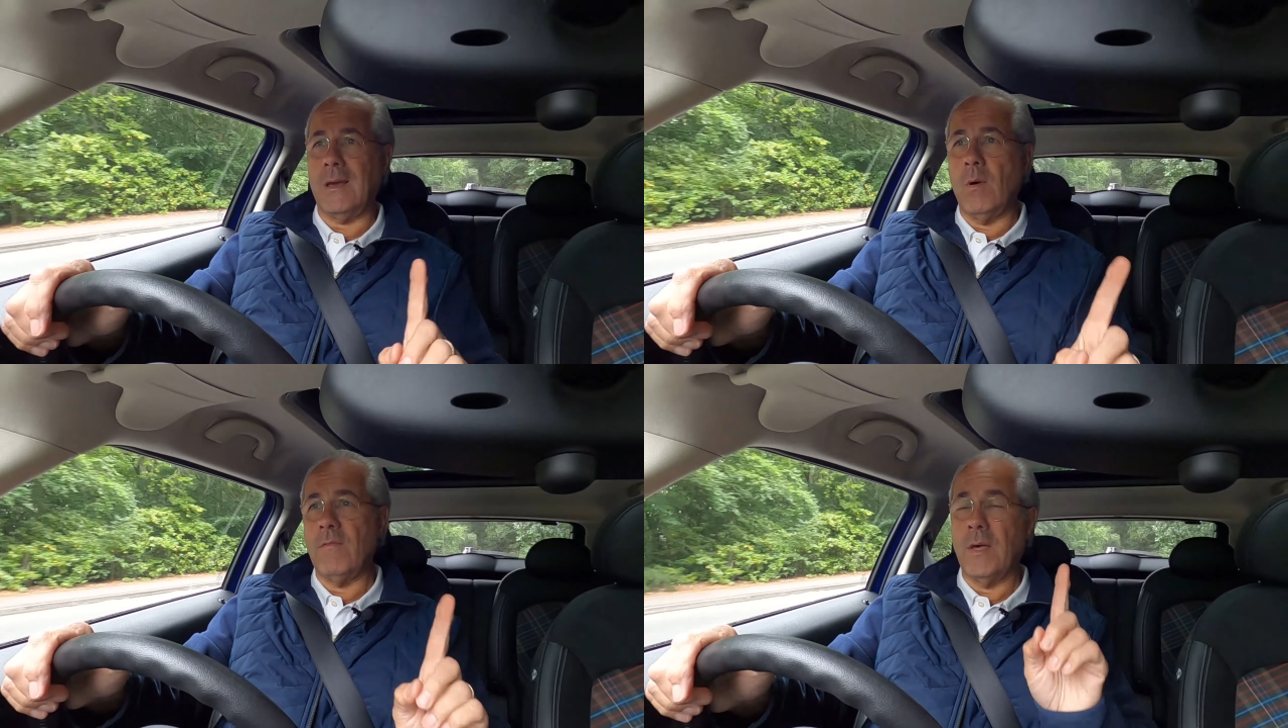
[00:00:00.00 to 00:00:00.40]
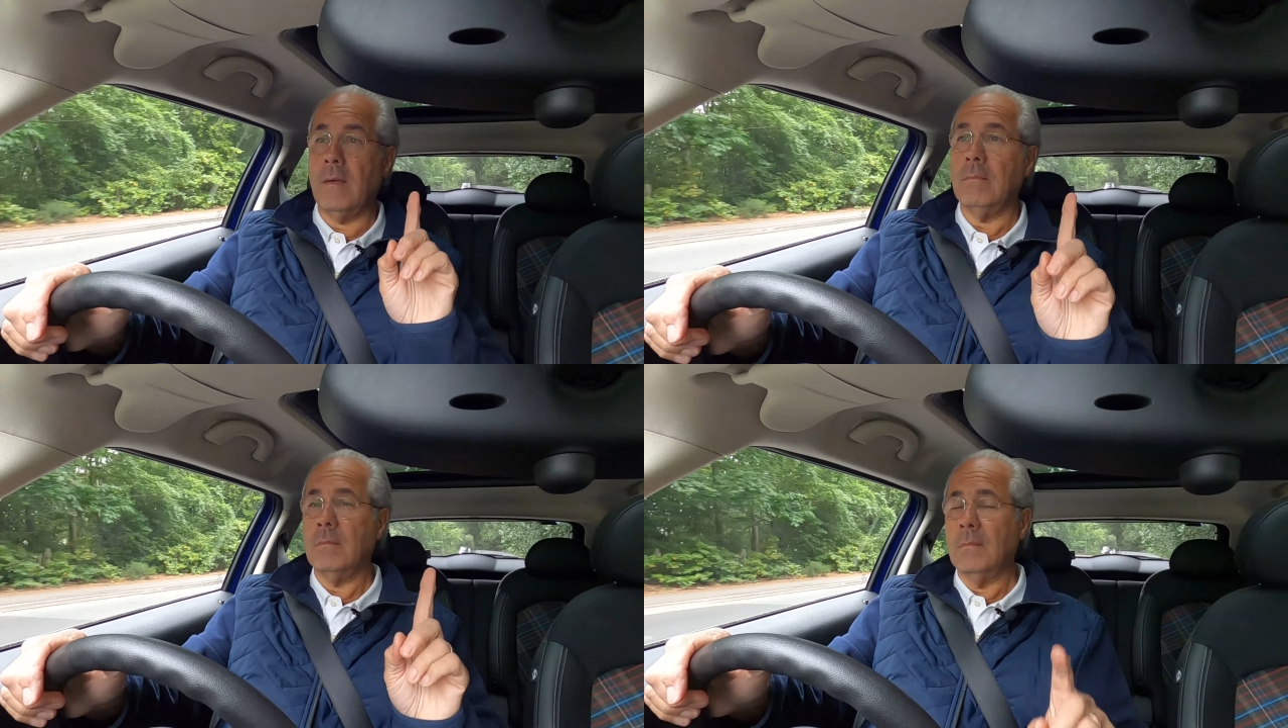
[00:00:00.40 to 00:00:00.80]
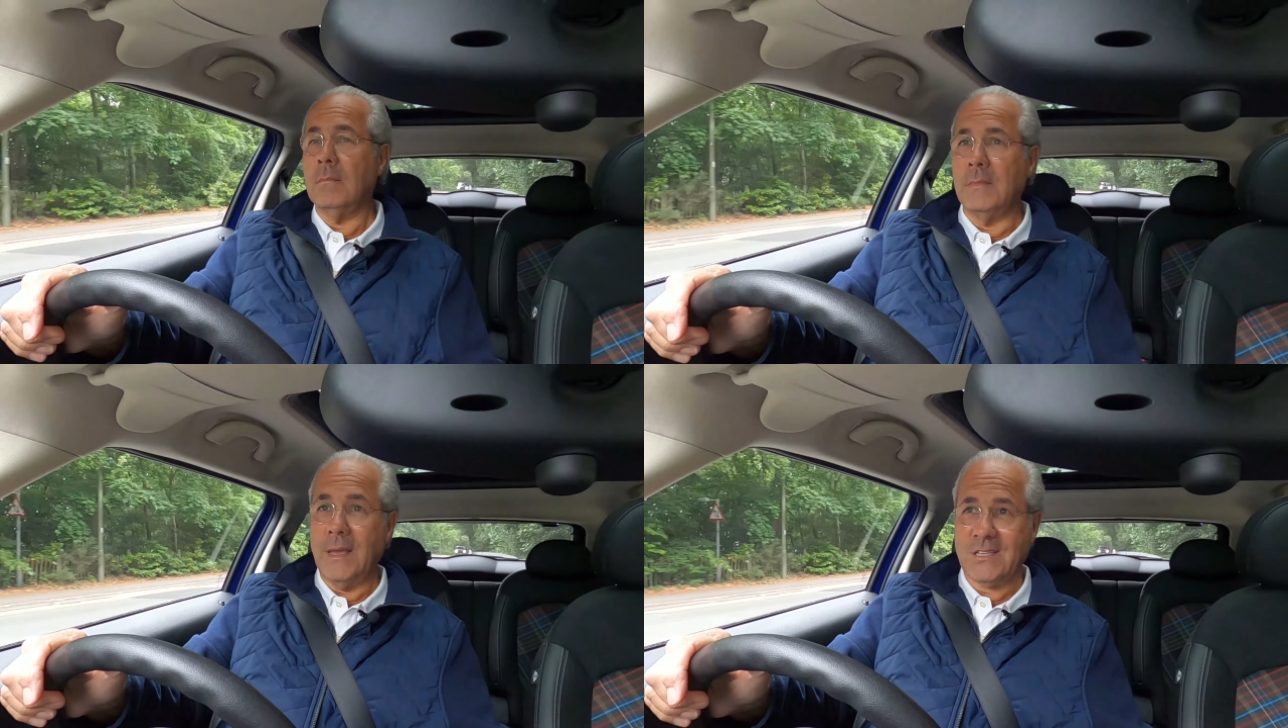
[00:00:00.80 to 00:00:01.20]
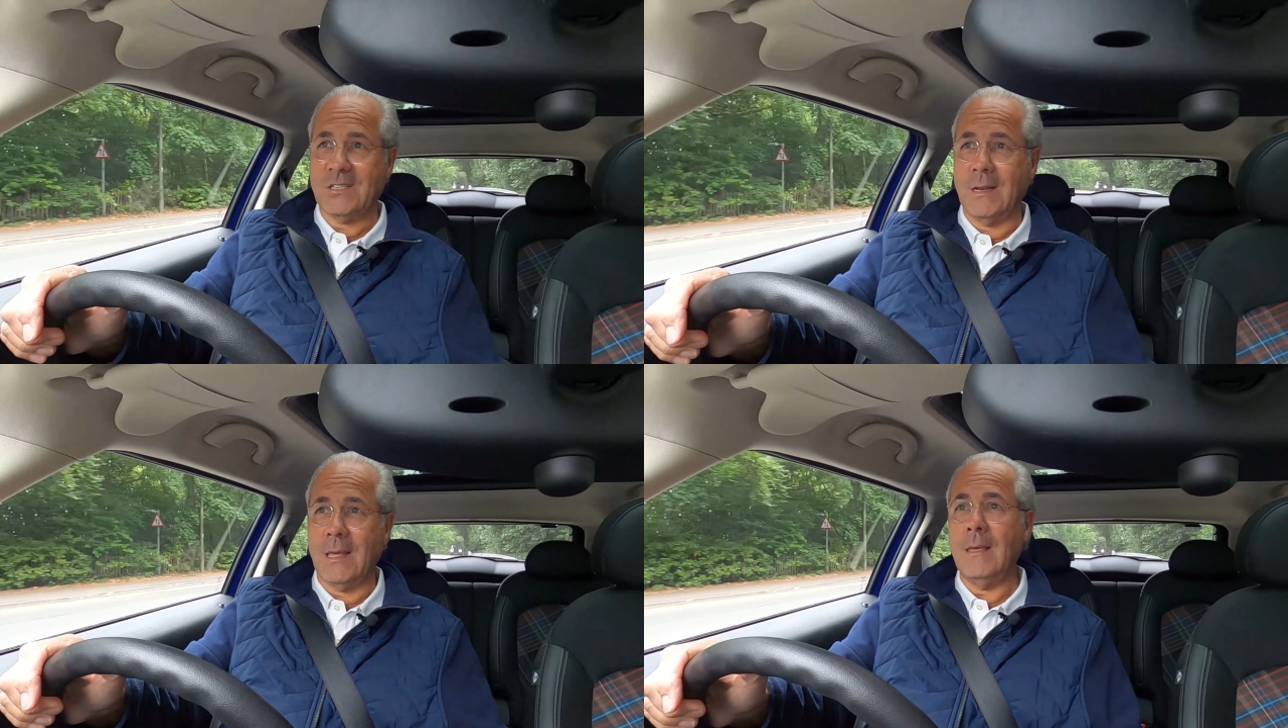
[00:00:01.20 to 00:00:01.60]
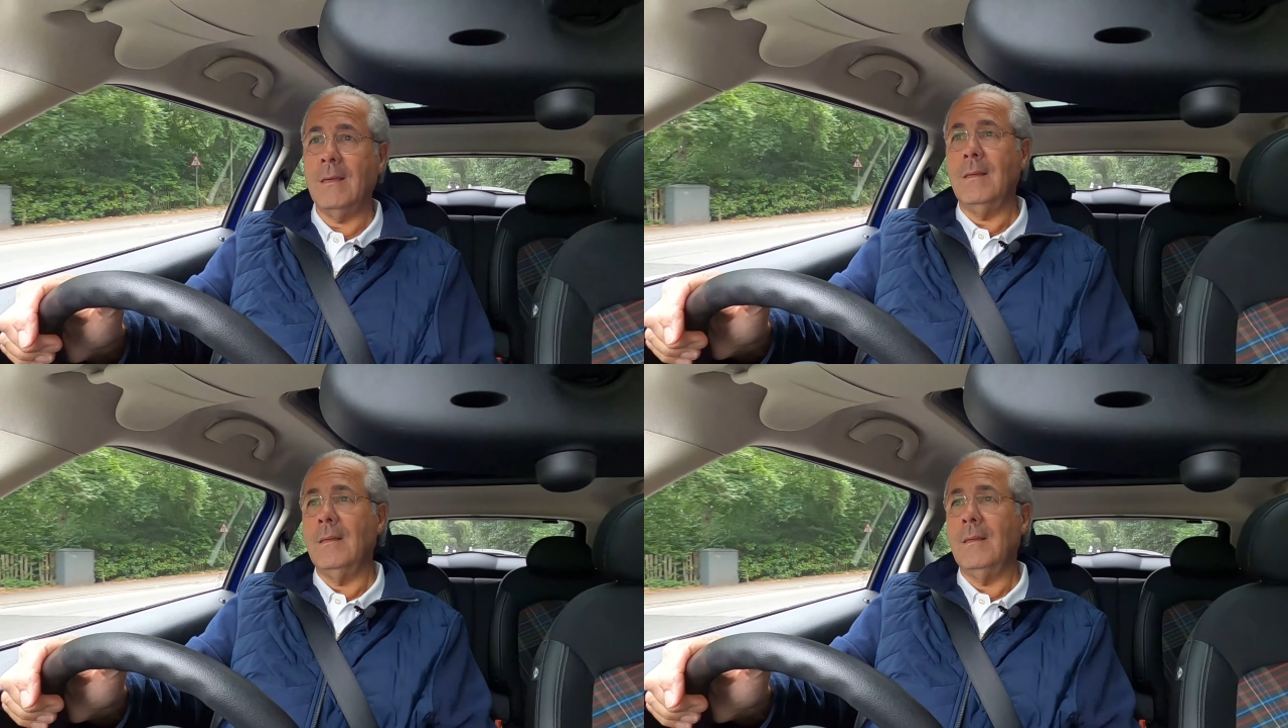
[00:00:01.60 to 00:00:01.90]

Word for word: However, yesterday,